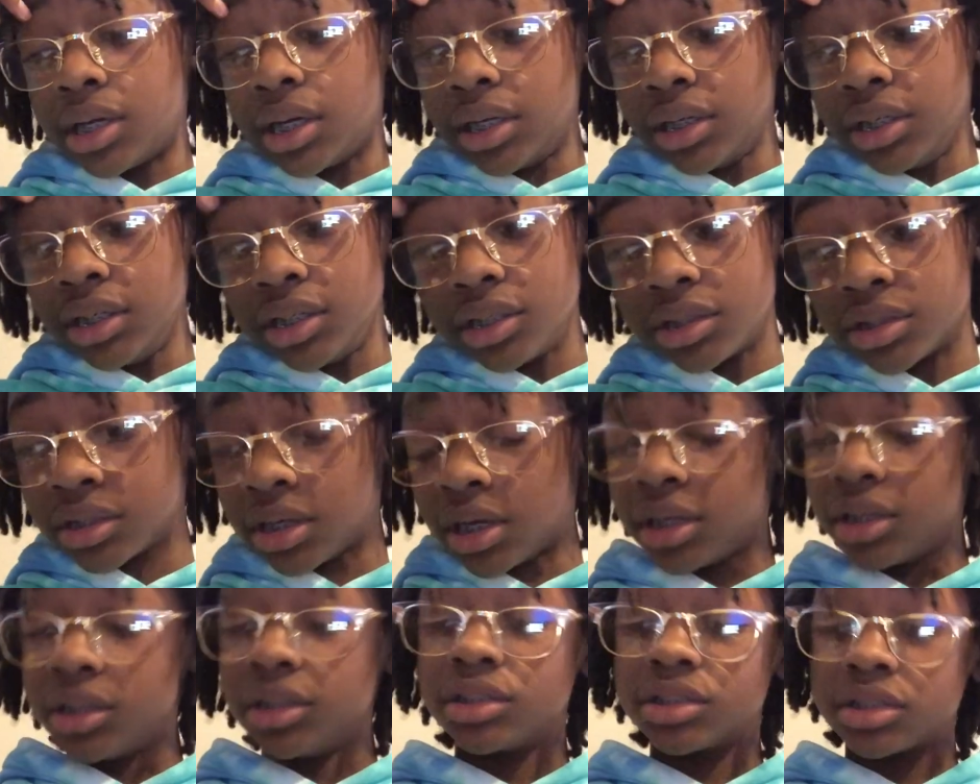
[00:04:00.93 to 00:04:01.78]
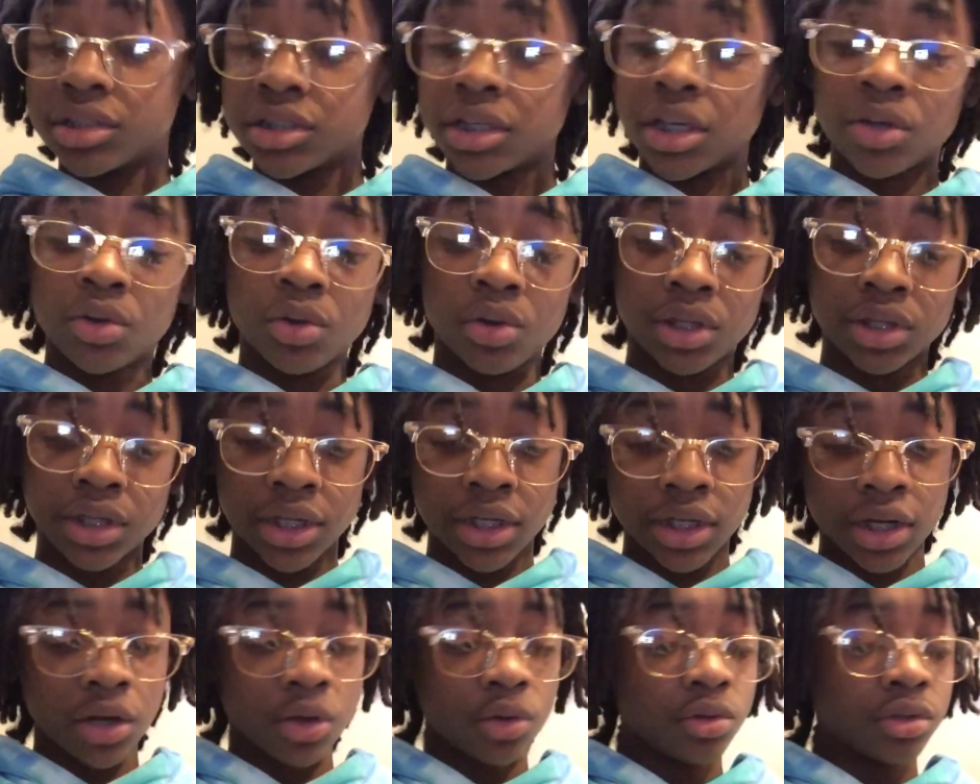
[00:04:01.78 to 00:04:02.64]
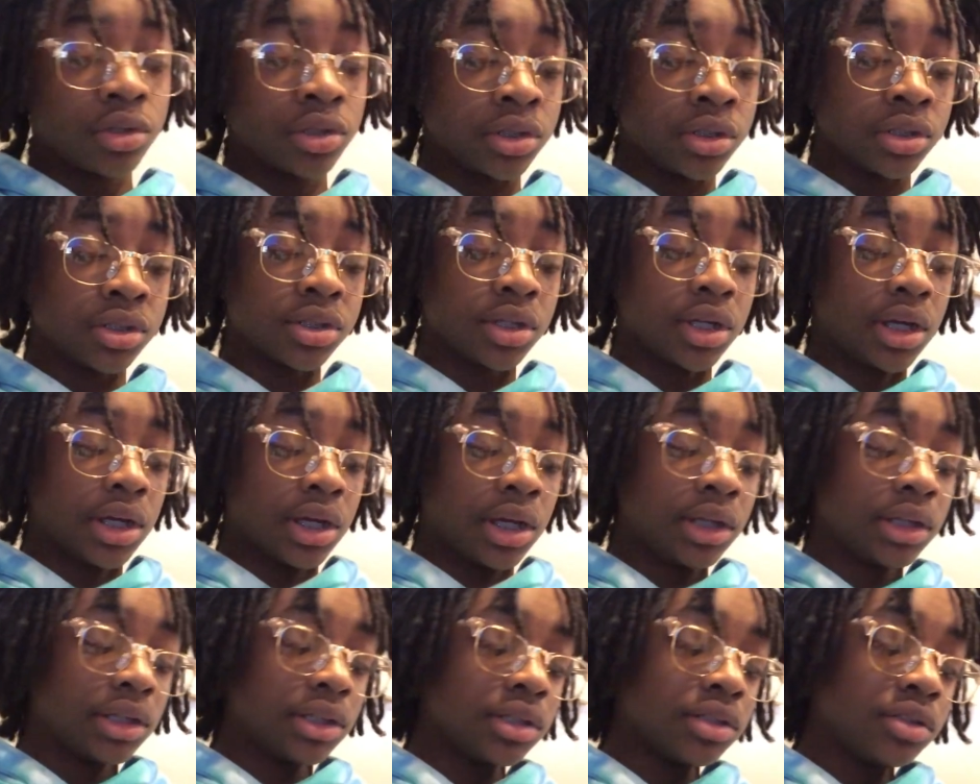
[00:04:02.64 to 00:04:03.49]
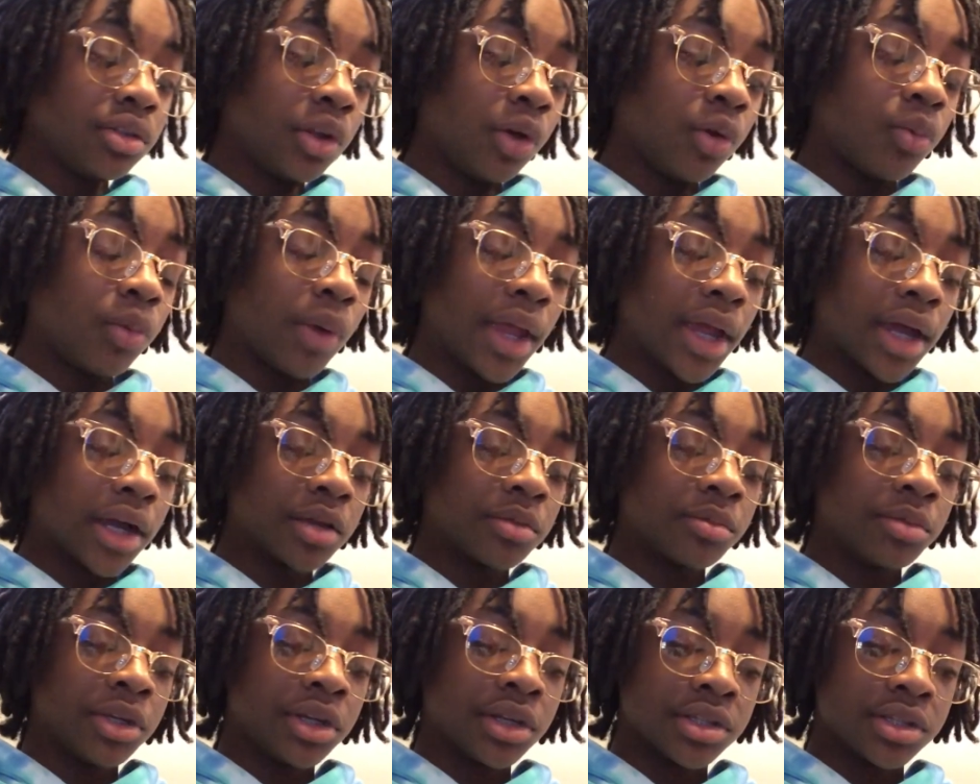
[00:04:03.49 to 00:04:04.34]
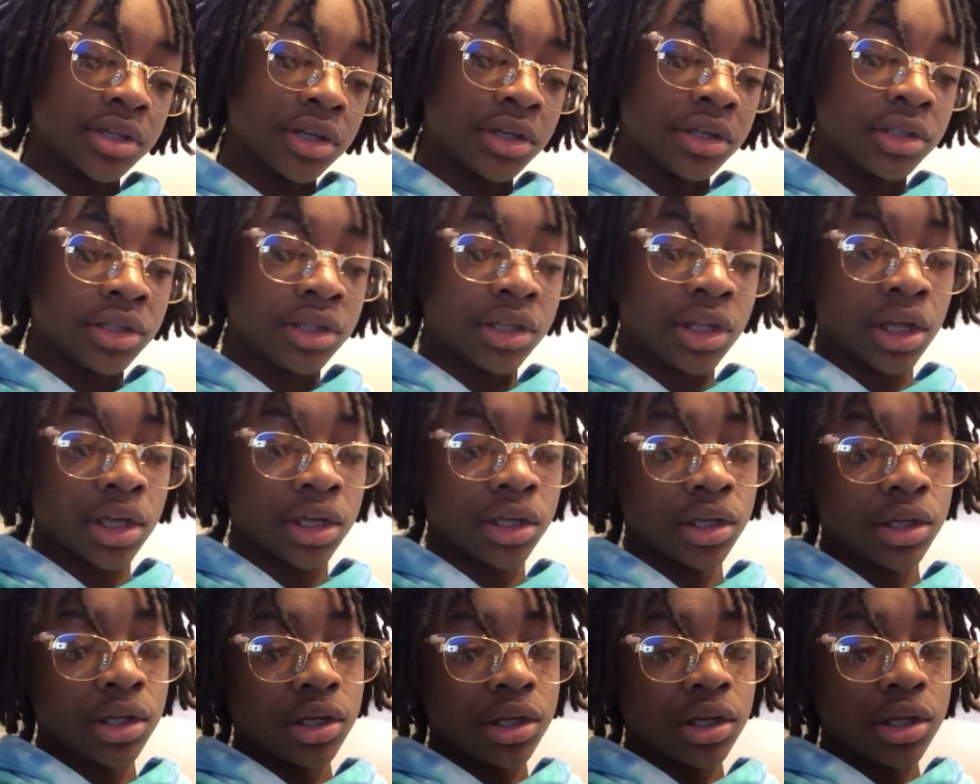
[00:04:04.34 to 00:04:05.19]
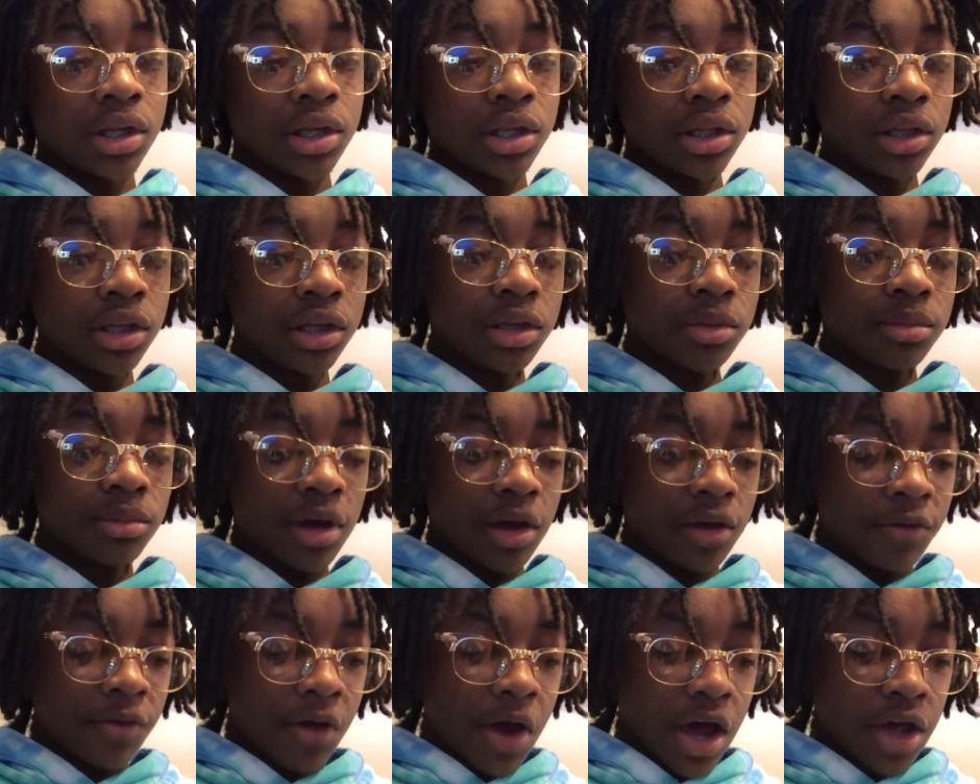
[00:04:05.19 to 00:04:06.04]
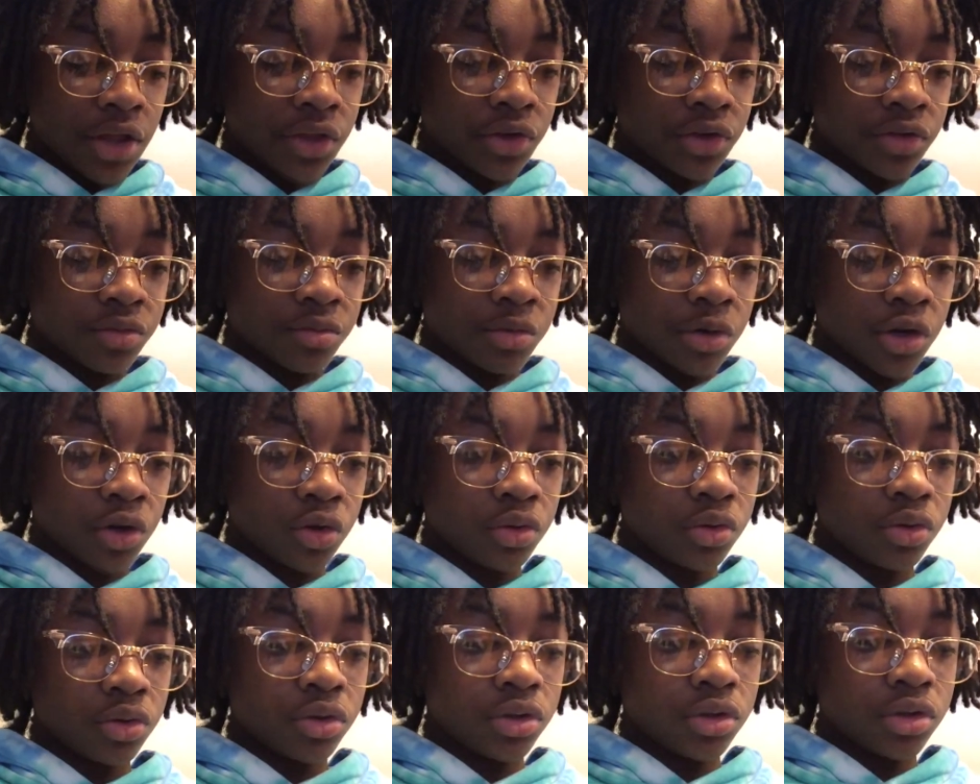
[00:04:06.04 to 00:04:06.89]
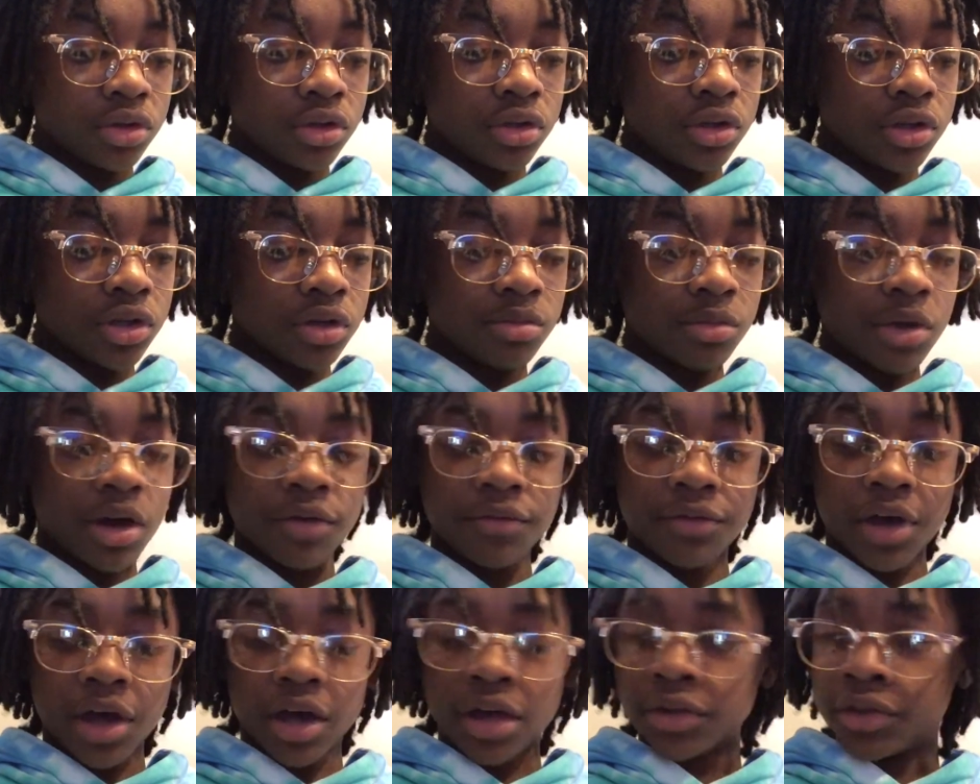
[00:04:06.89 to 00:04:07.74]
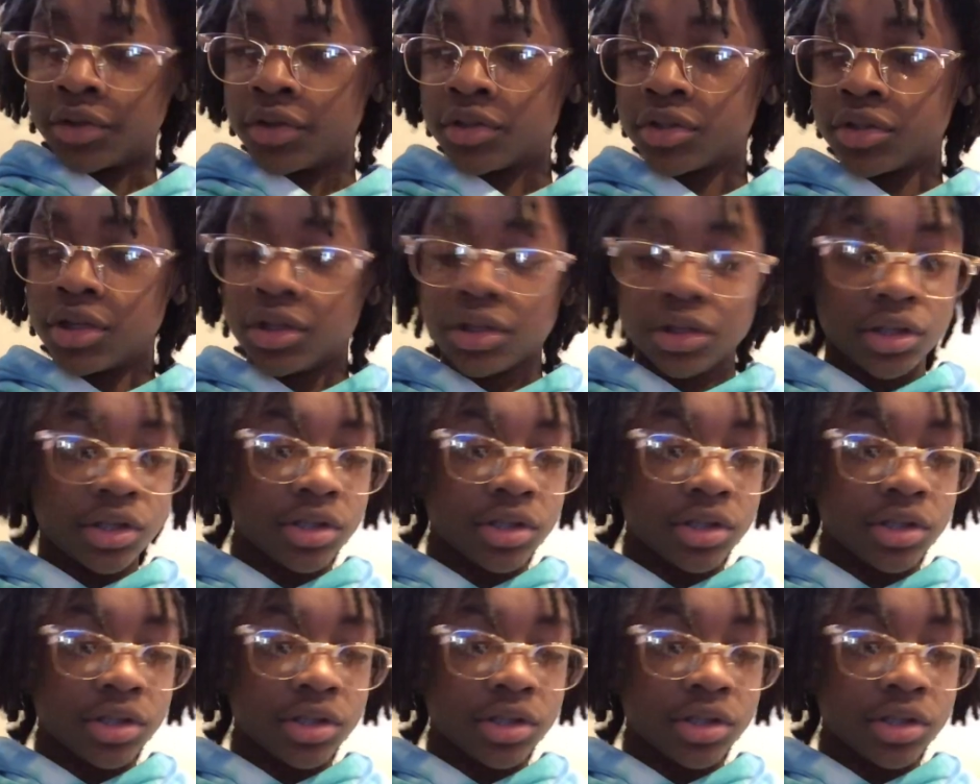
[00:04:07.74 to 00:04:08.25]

I need to, I need to check all that out because it's no way I could be this ugly. Like, look at my fathers, bro. Look at my fathers.